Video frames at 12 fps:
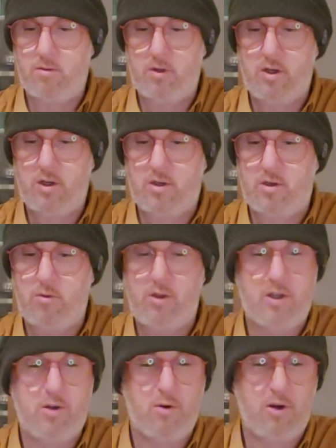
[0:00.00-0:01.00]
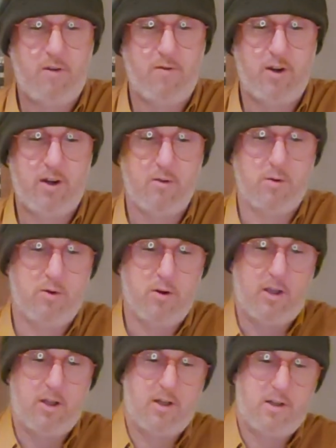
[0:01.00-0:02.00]
Just do these talking videos,
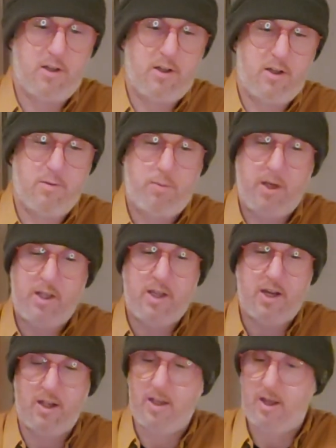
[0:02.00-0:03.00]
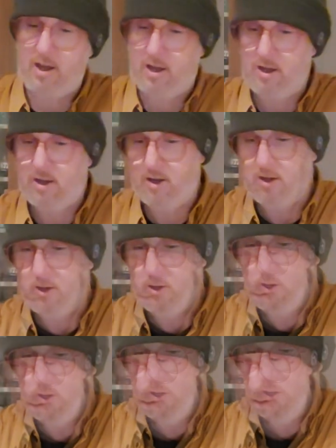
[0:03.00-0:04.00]
right? Let's pin that there.
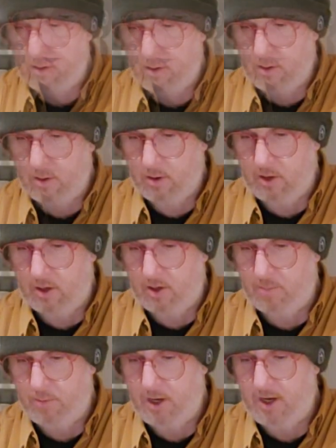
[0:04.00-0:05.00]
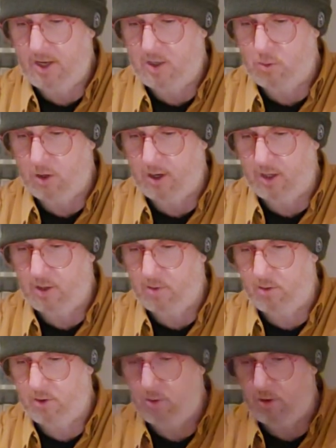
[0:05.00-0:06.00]
Well, I'm going to pin it twice
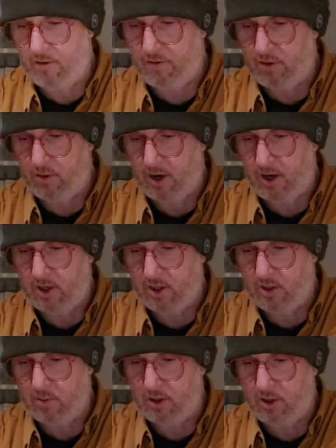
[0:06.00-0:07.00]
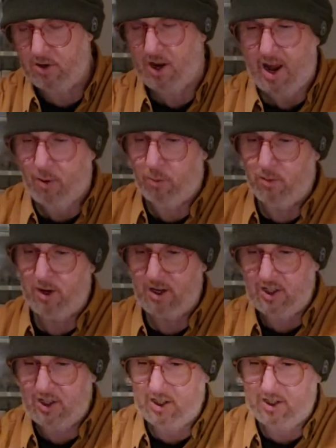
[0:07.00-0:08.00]
in 2 different directions to make sure... Ow,
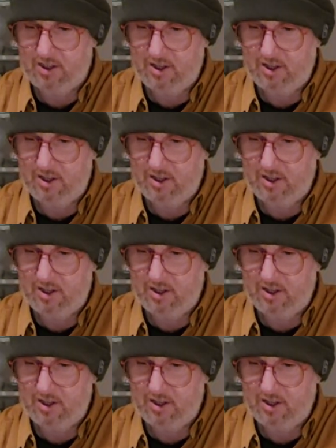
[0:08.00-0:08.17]
shit.